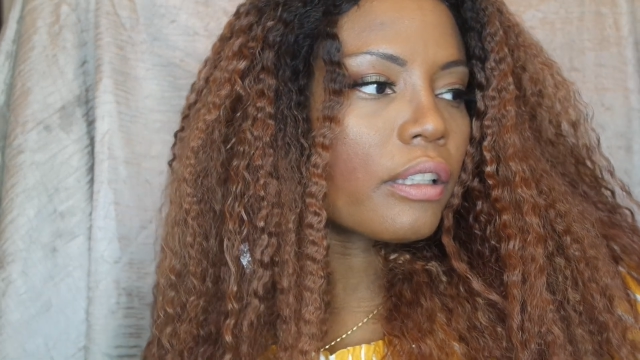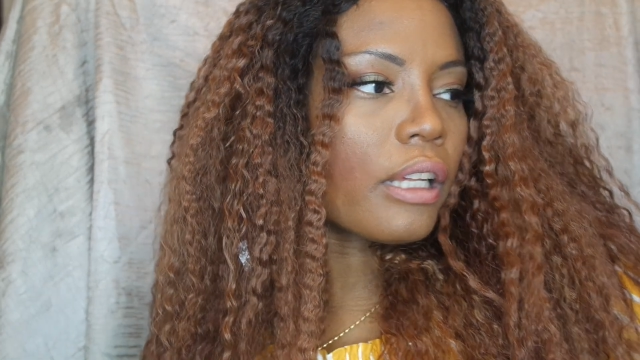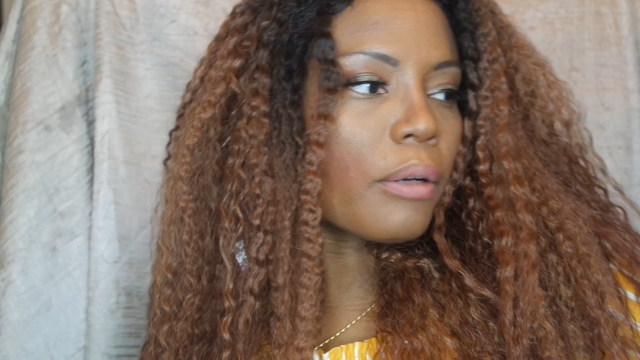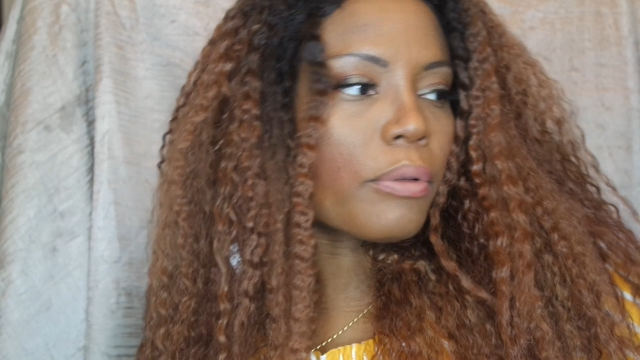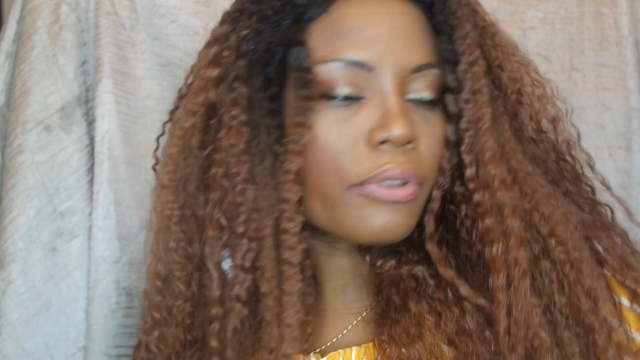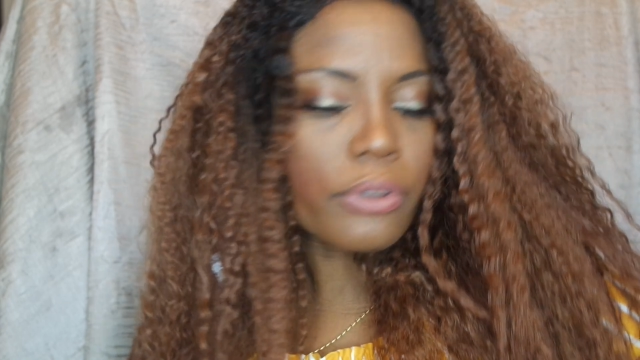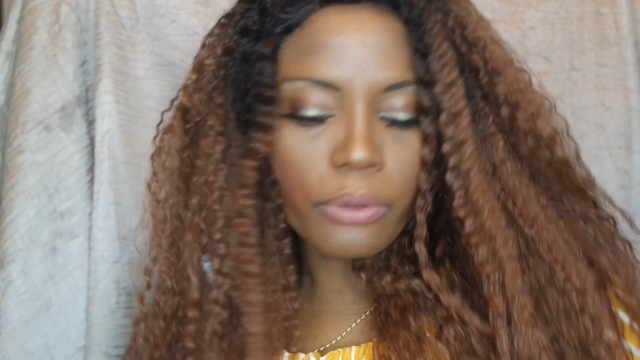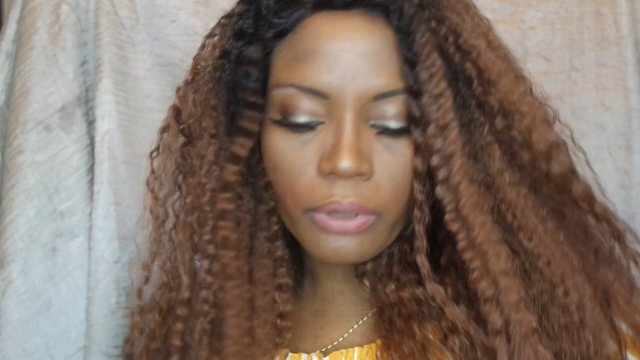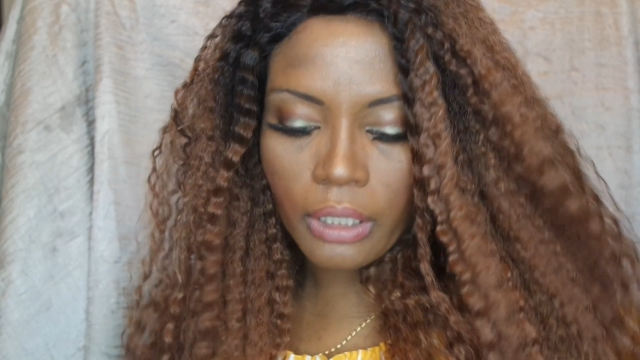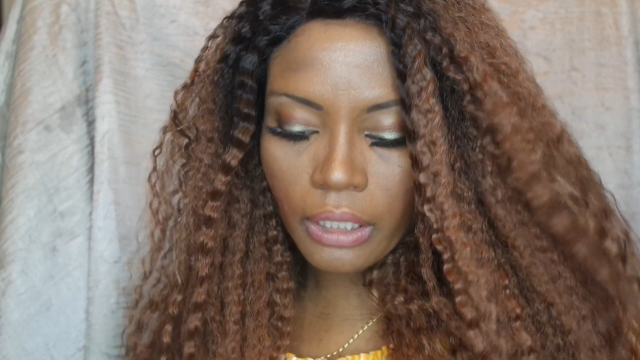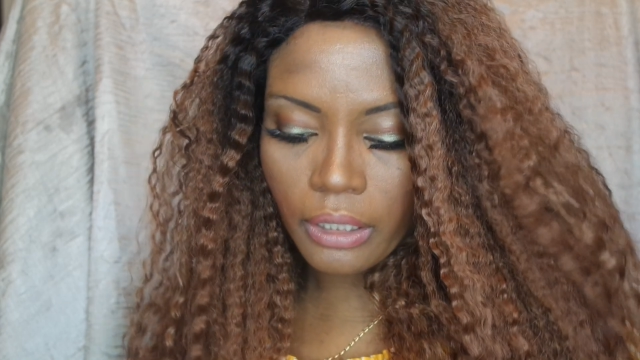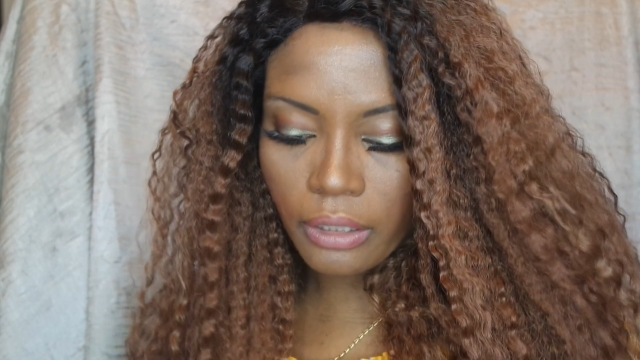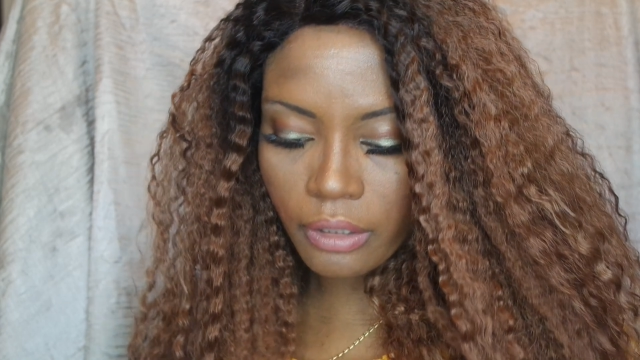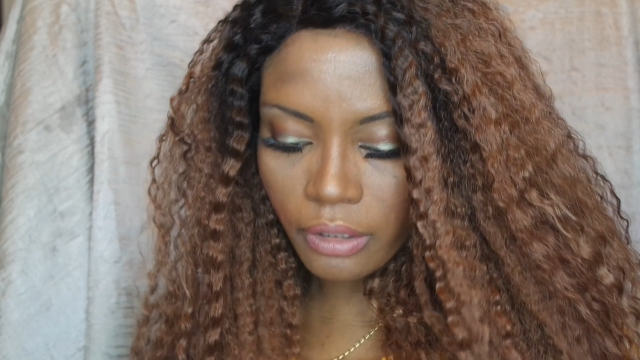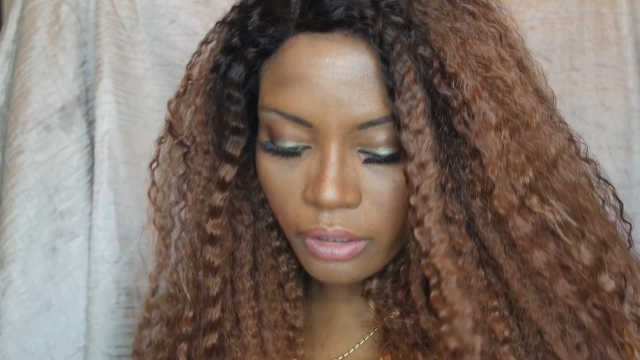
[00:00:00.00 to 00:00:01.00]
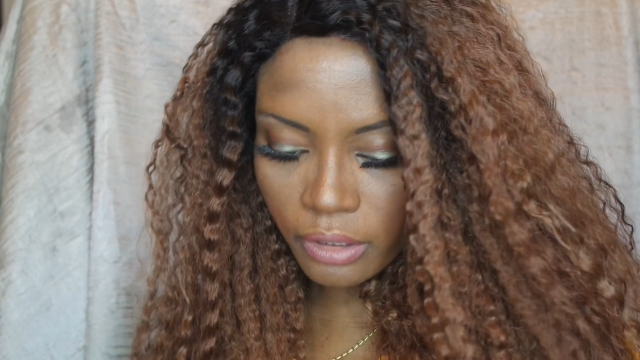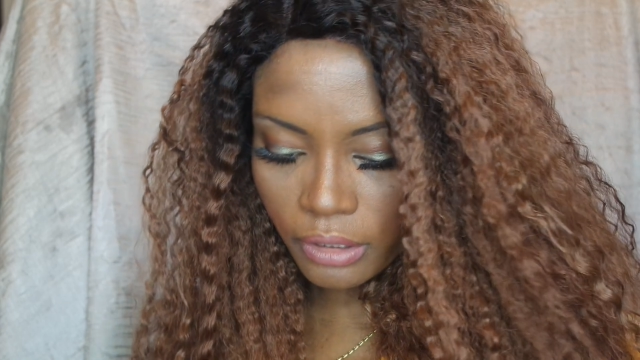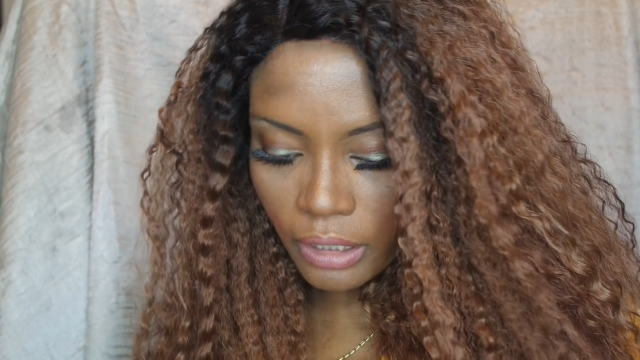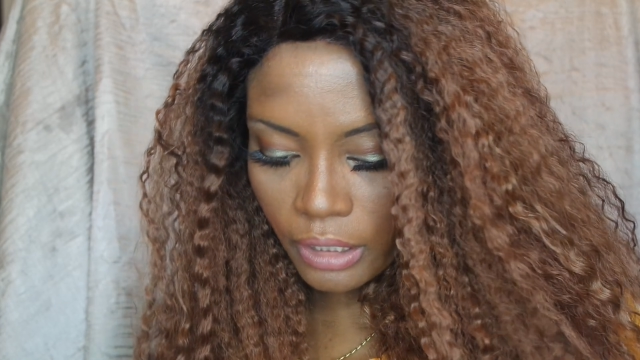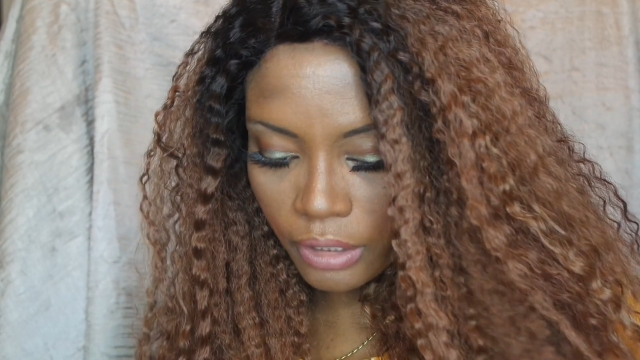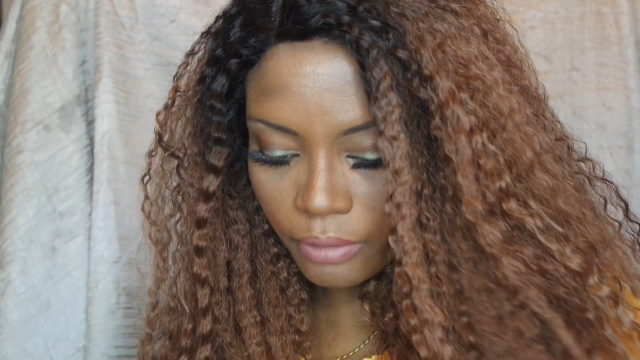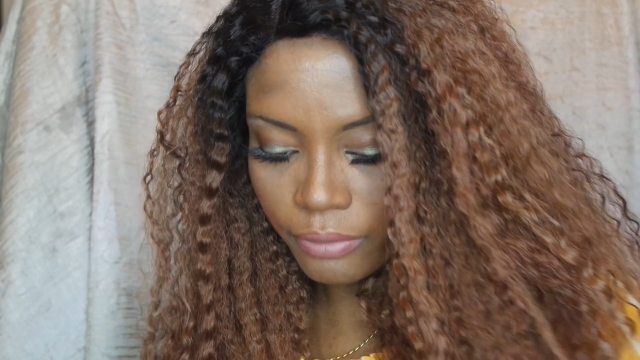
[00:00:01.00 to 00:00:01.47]
That was okay. It's
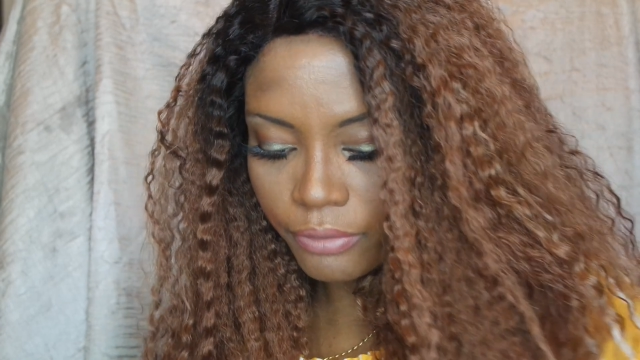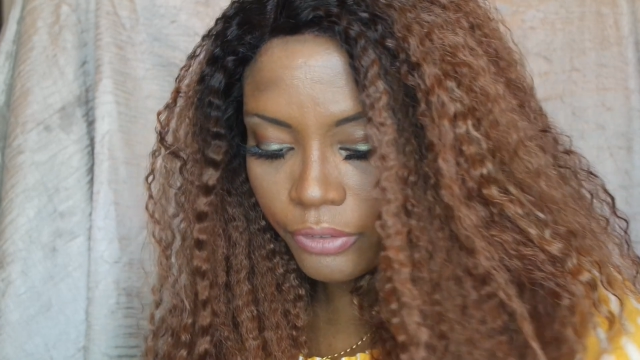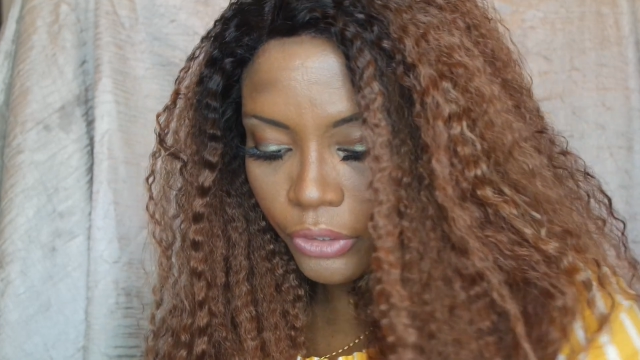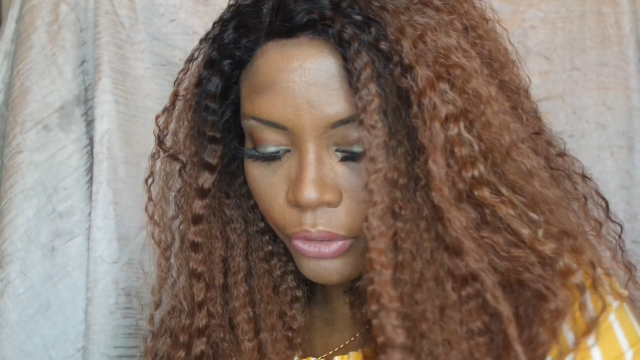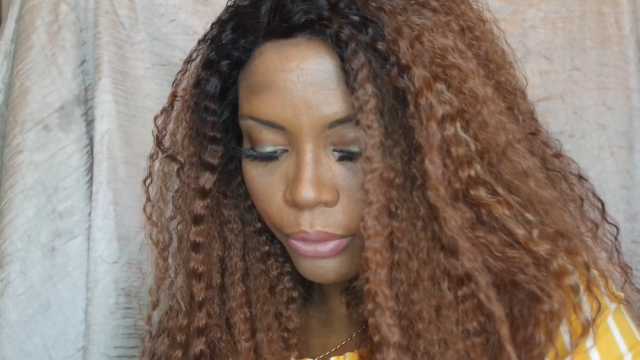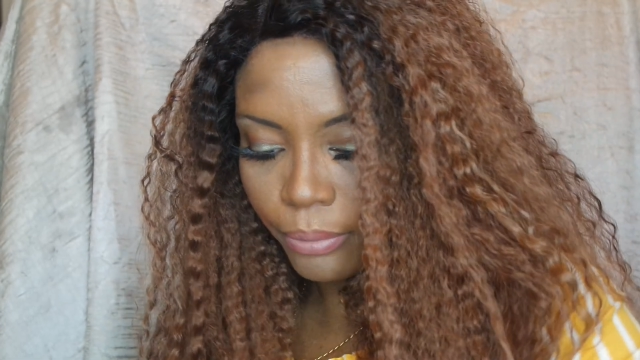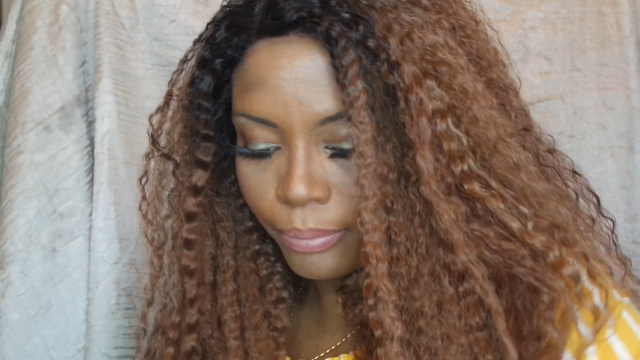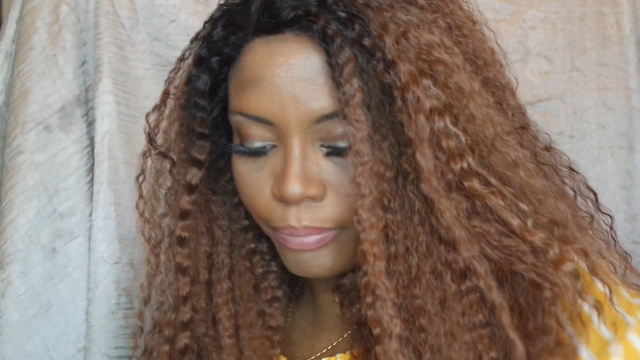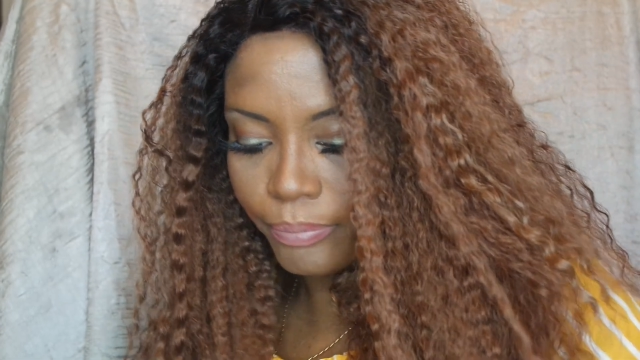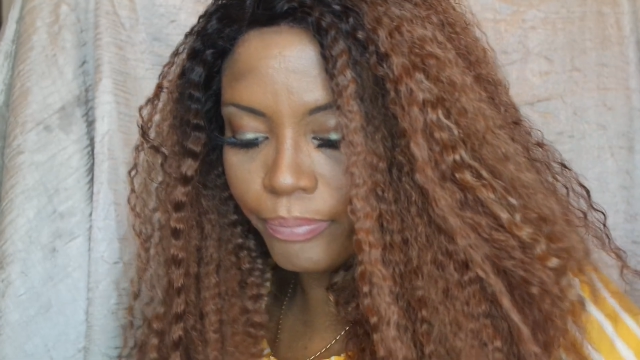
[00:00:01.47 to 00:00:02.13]
kind of firm.